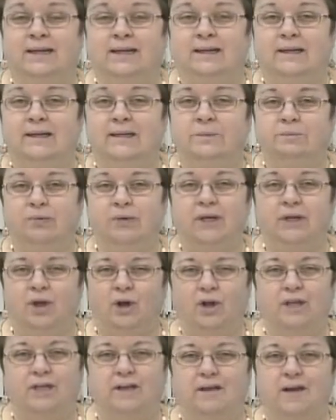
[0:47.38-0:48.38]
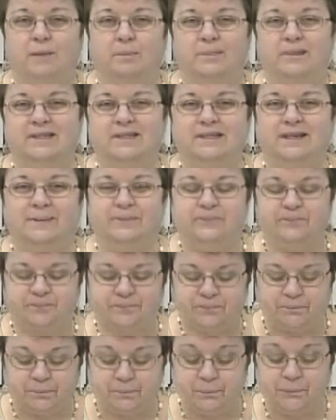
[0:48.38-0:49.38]
it's pretty all-encompassing.
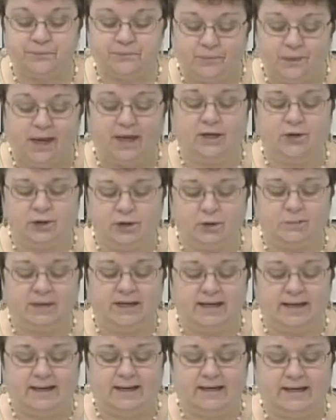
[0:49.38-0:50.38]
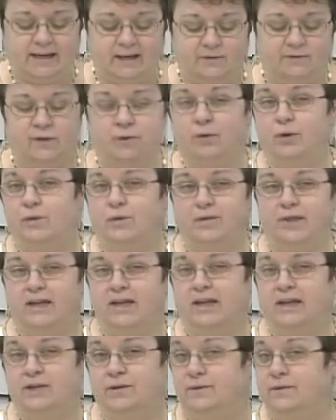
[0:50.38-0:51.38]
And you should be getting it if you're over the
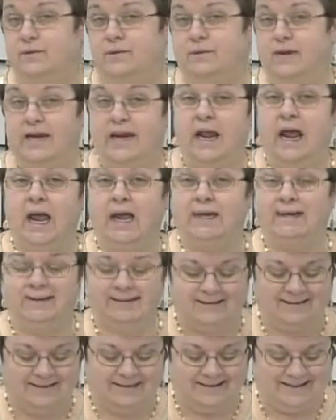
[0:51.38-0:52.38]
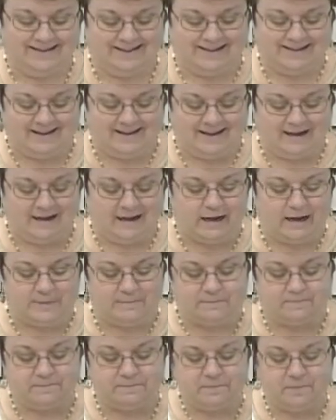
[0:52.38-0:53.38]
age of 59.
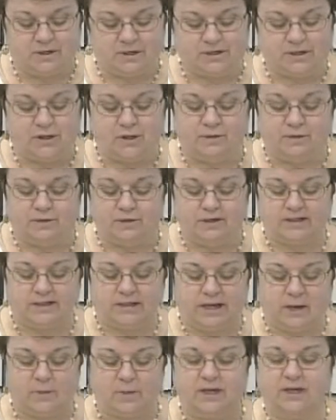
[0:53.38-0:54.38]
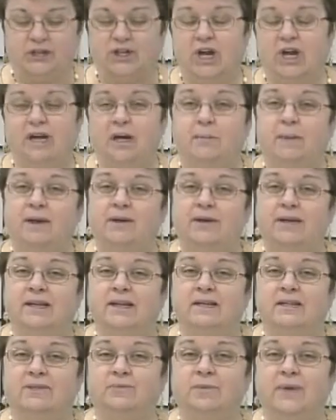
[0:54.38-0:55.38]
So the first thing I want to talk about
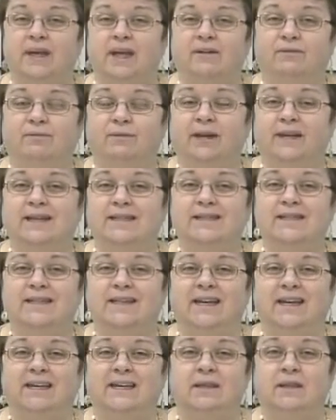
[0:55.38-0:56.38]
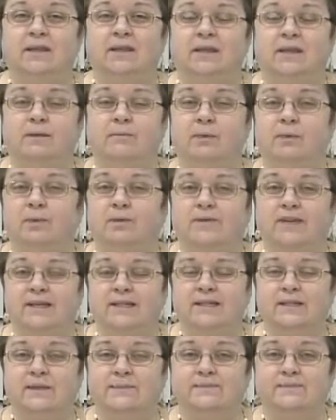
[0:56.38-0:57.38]
is we have reinstated the
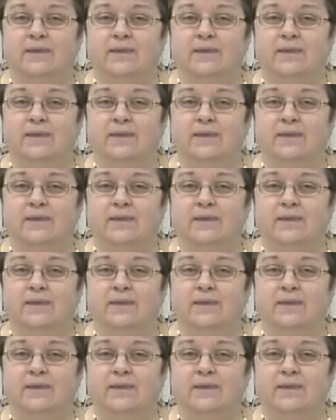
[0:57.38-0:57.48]
movies.